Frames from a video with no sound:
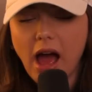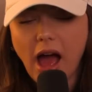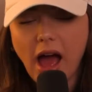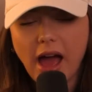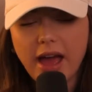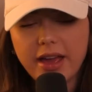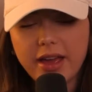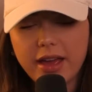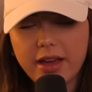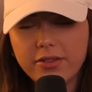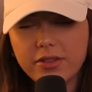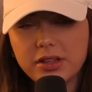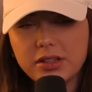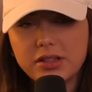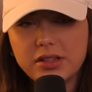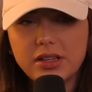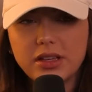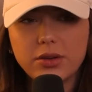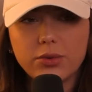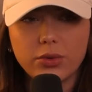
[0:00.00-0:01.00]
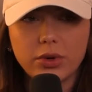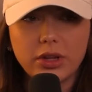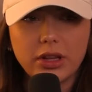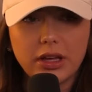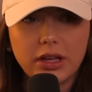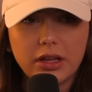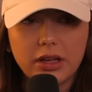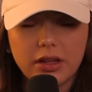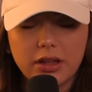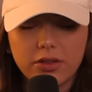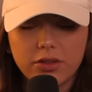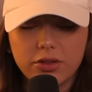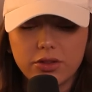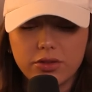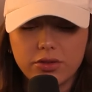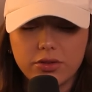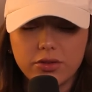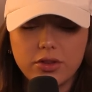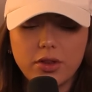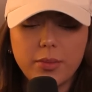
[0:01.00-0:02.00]
I haven't seen really.
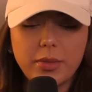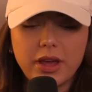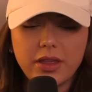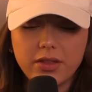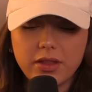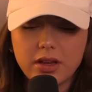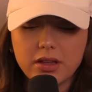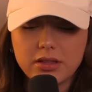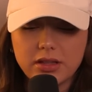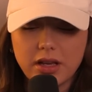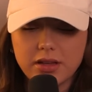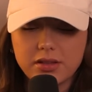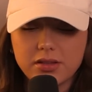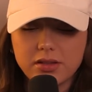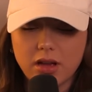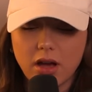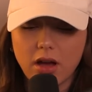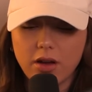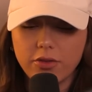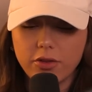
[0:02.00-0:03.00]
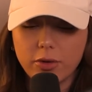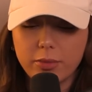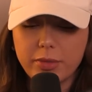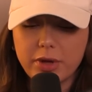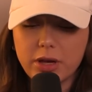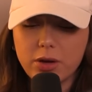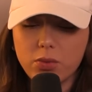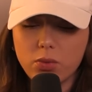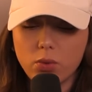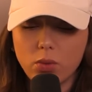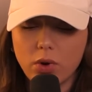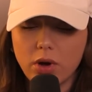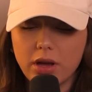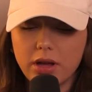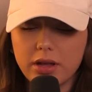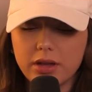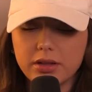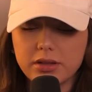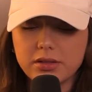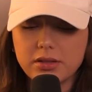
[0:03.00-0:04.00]
The main things I saw from it
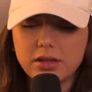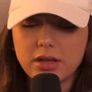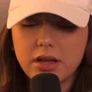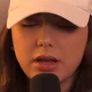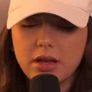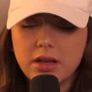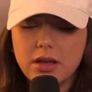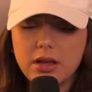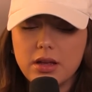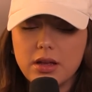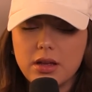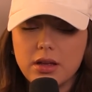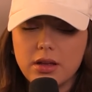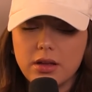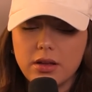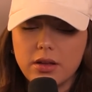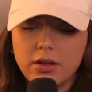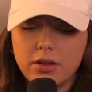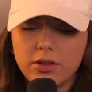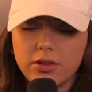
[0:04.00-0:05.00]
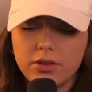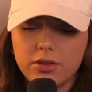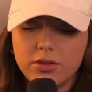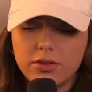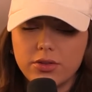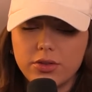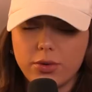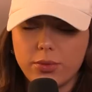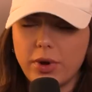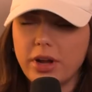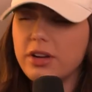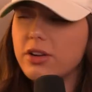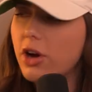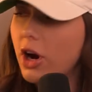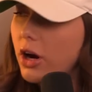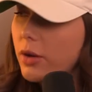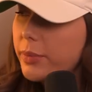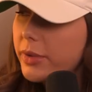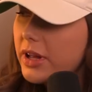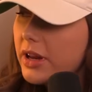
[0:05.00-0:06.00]
was the red
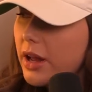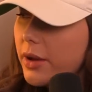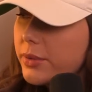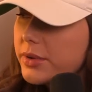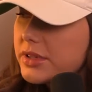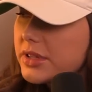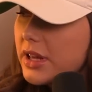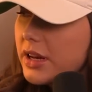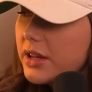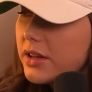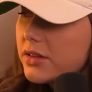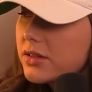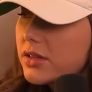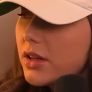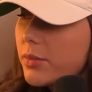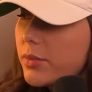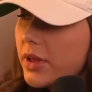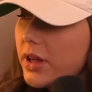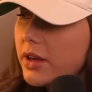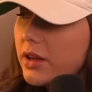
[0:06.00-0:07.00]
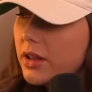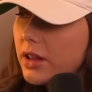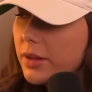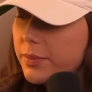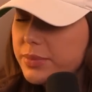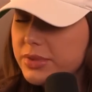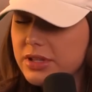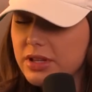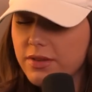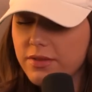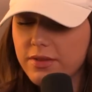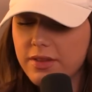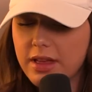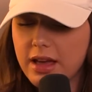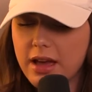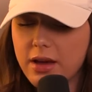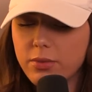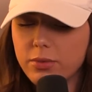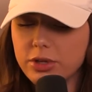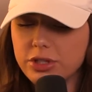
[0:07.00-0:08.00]
carpet. I was getting some clips of
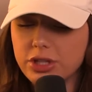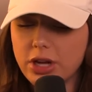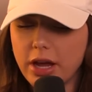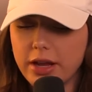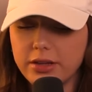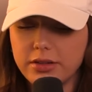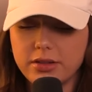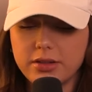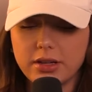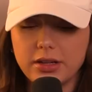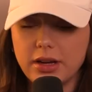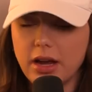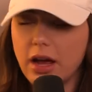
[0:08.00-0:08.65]
that, which I did